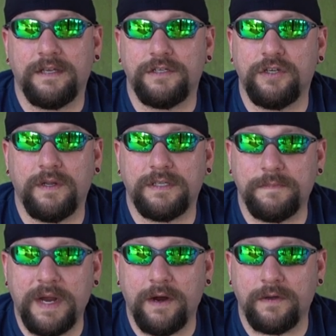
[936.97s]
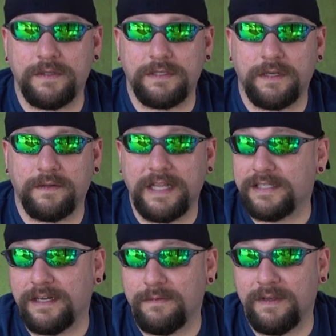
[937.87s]
shooting sparrows,
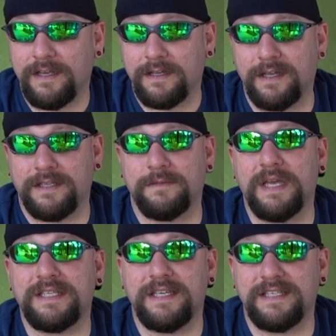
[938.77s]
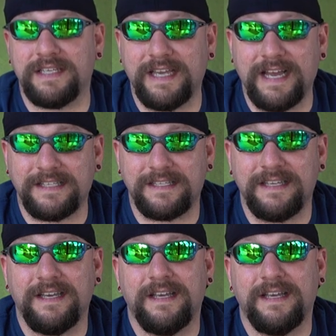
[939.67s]
that's going to be as messy as it gets.